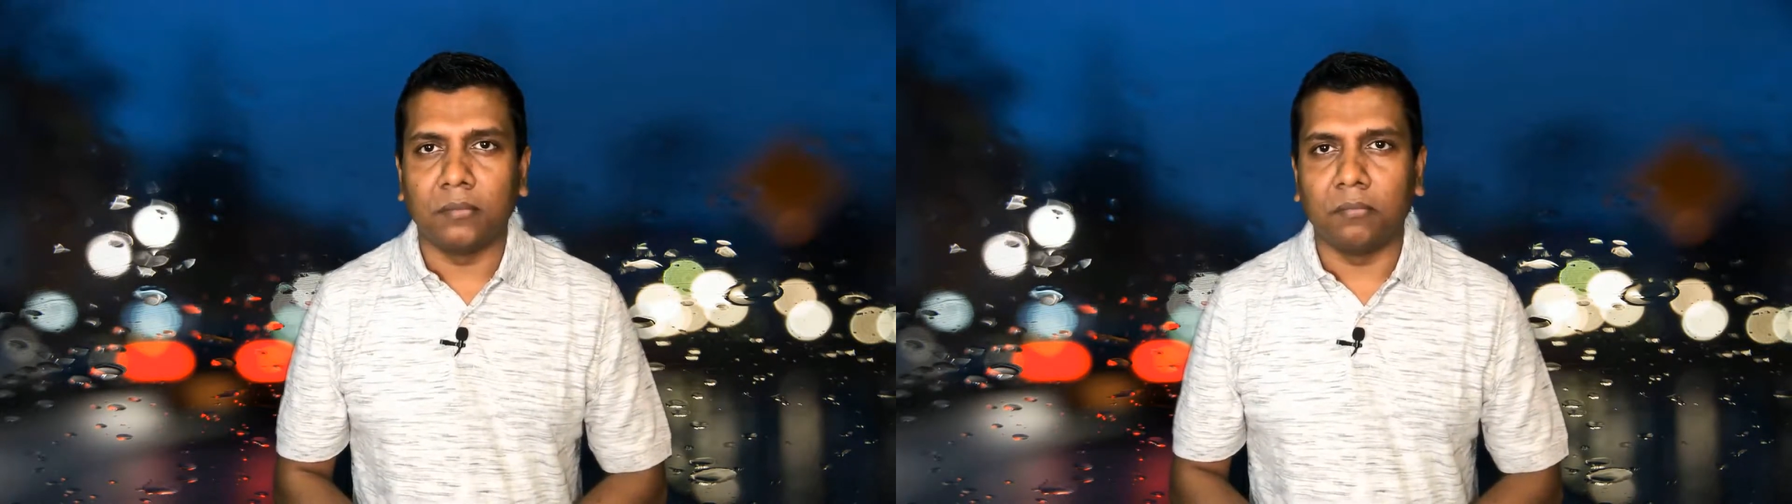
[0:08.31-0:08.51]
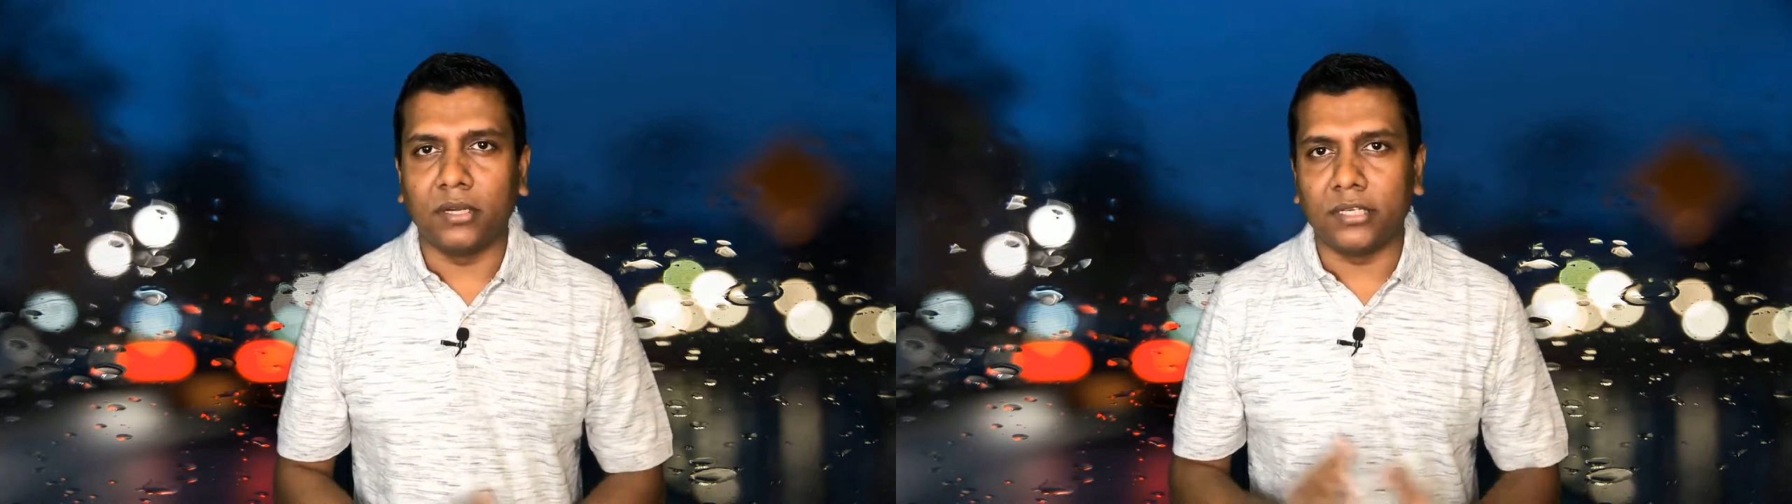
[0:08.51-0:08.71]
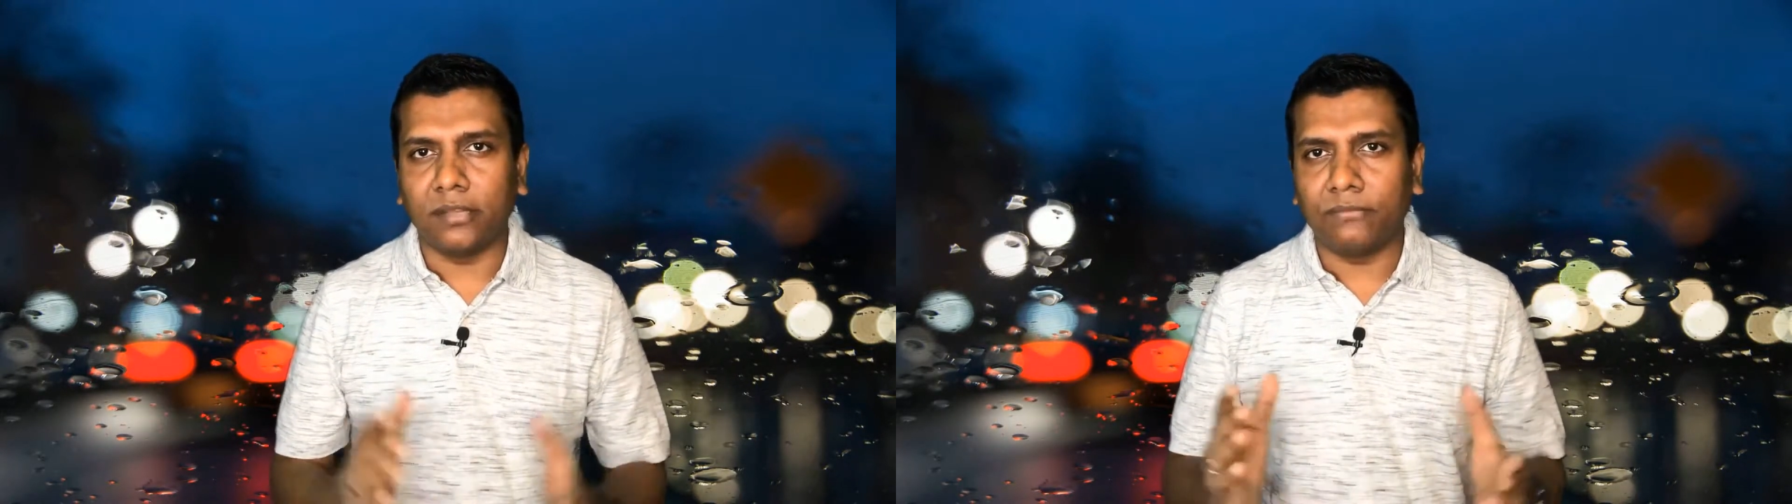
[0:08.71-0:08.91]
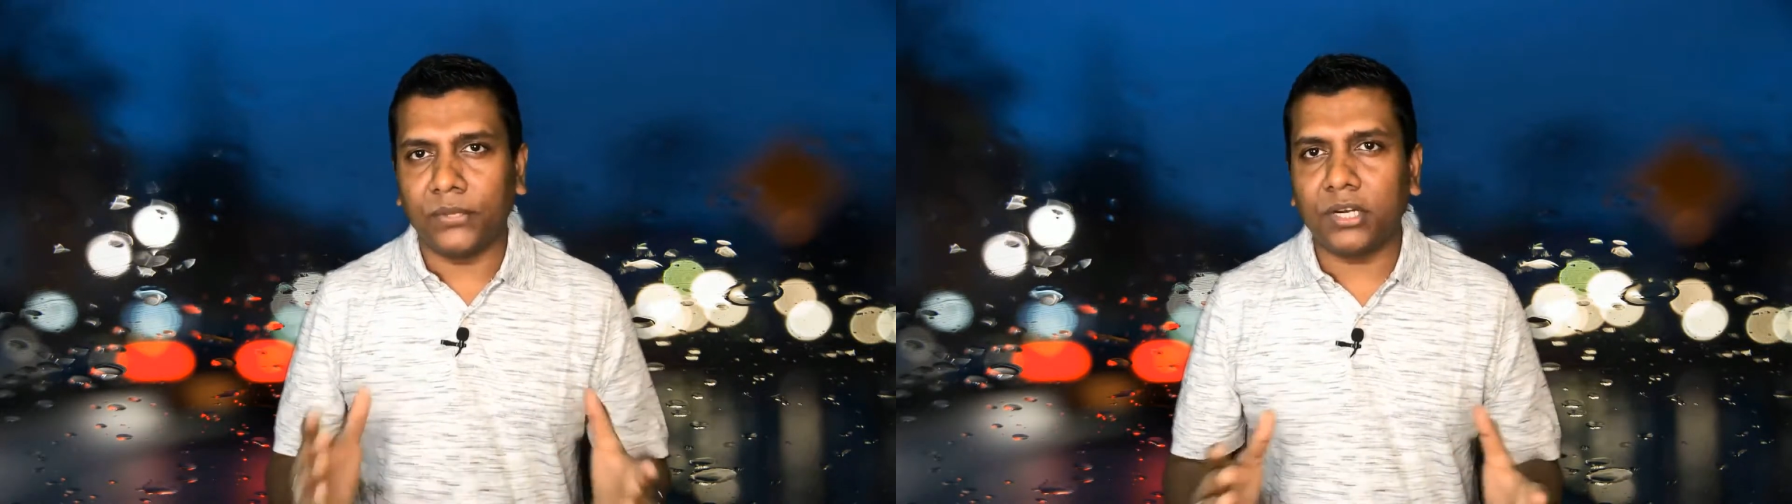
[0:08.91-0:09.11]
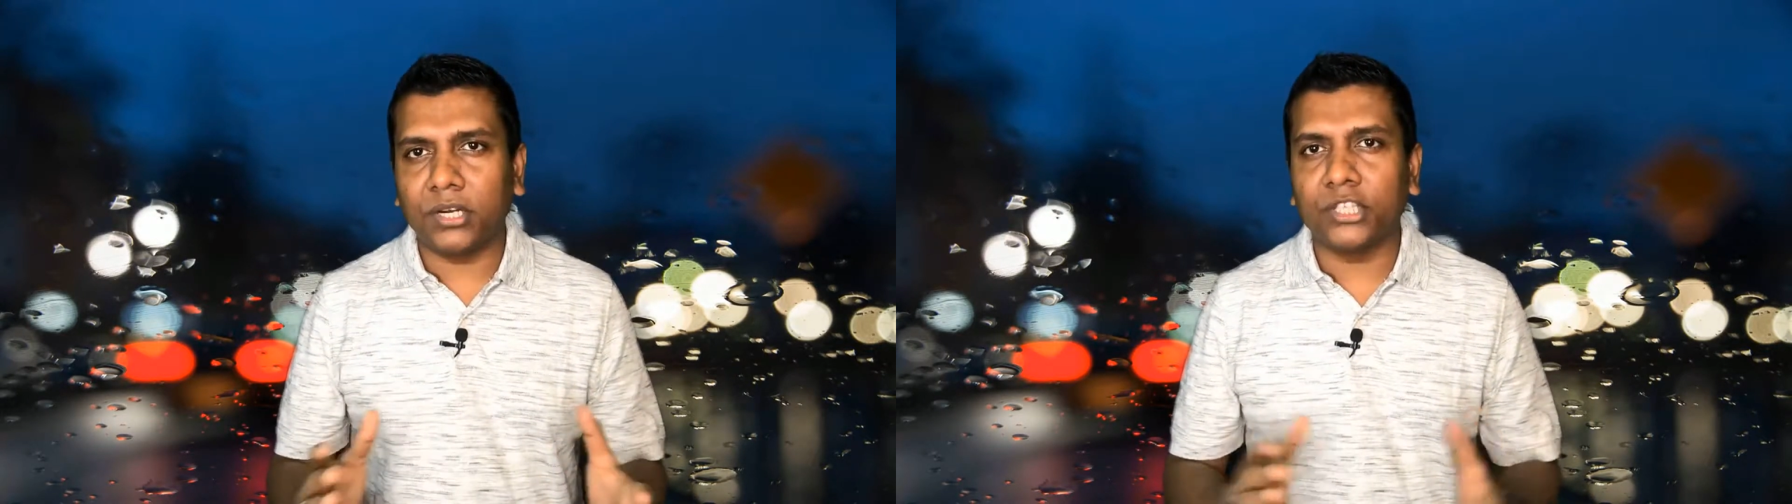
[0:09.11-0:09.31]
But if
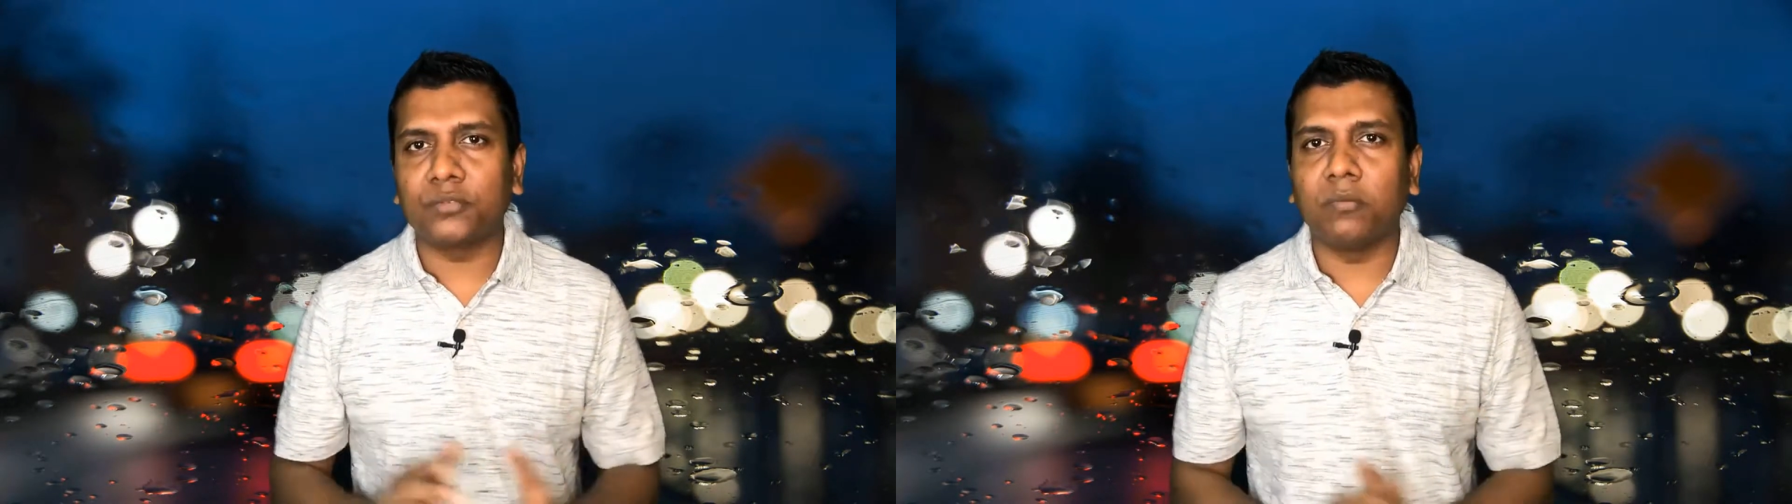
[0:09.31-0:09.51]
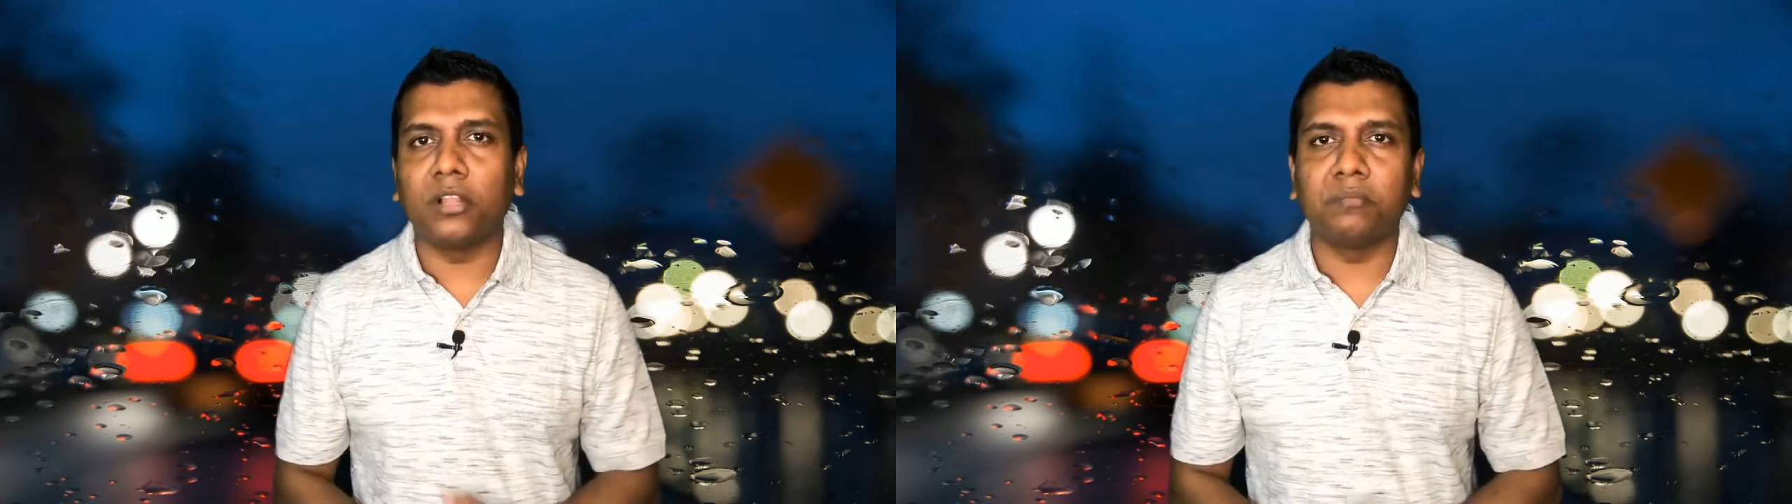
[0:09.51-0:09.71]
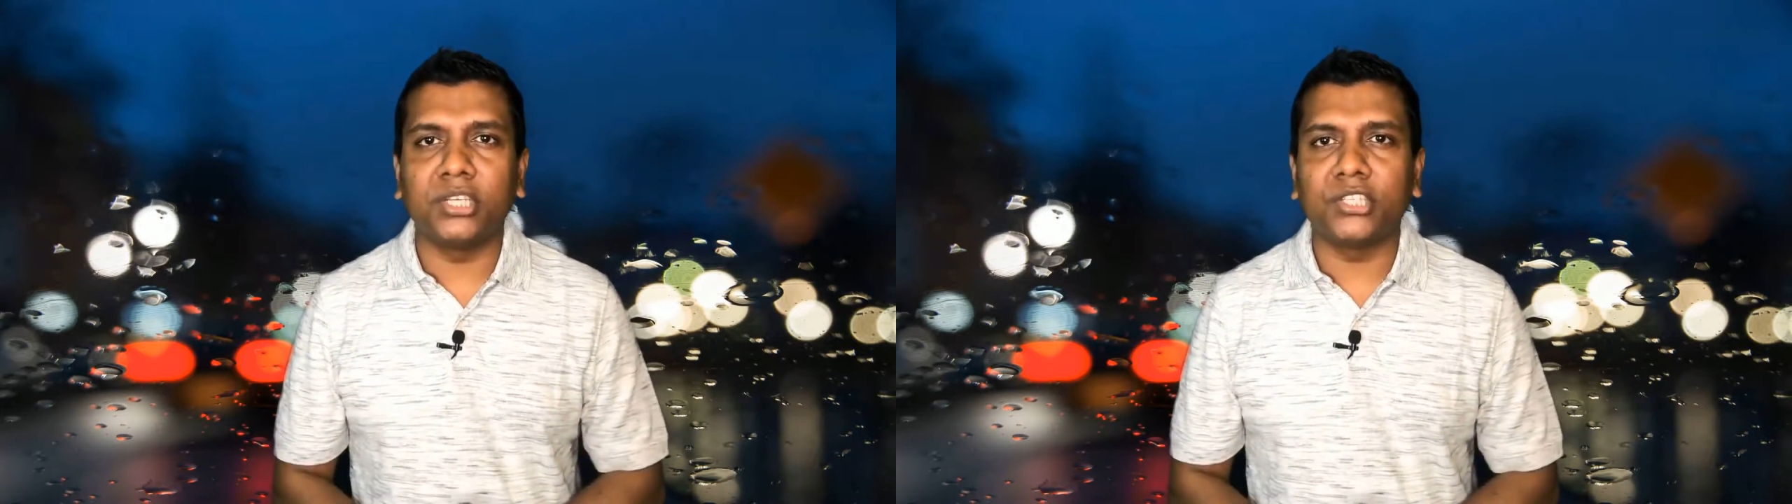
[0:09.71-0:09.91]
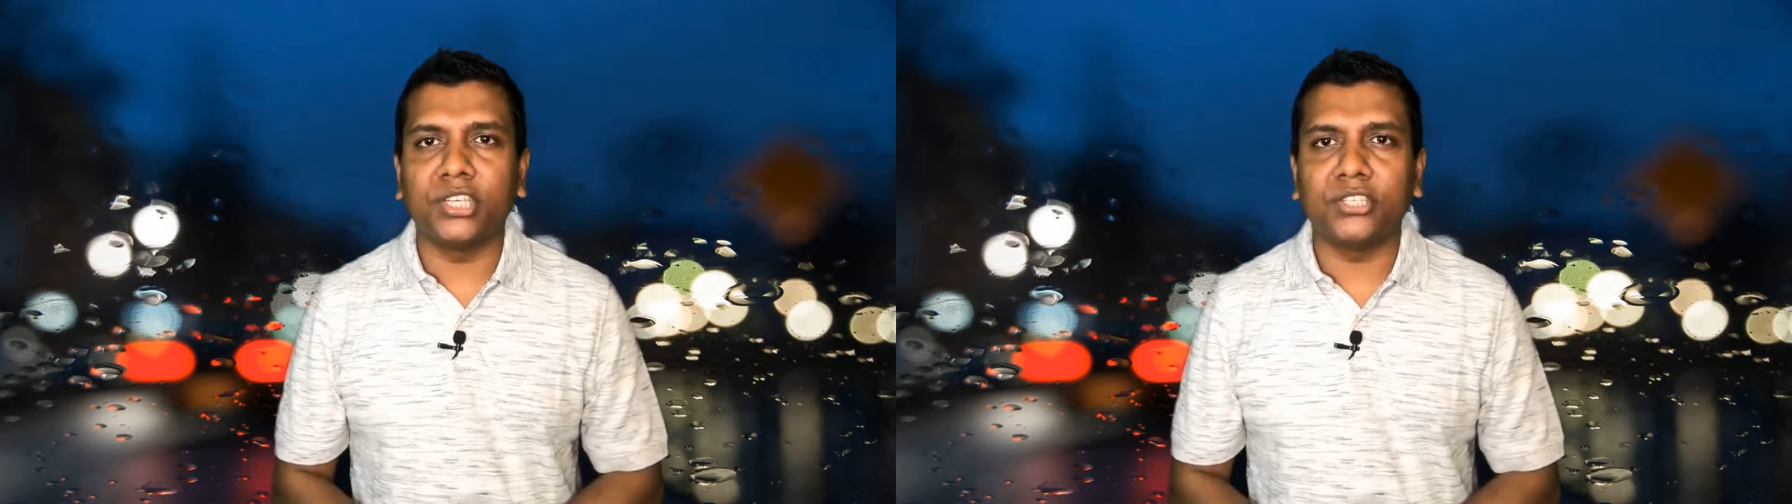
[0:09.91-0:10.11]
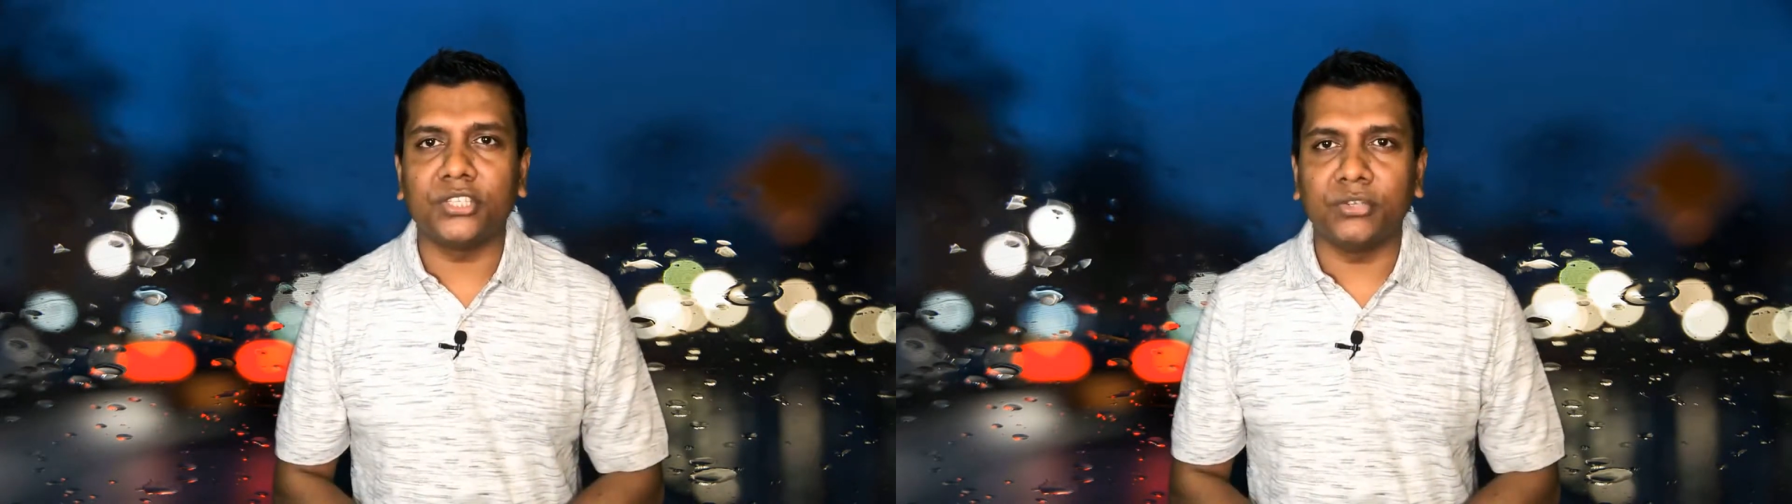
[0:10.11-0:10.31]
you are a small business,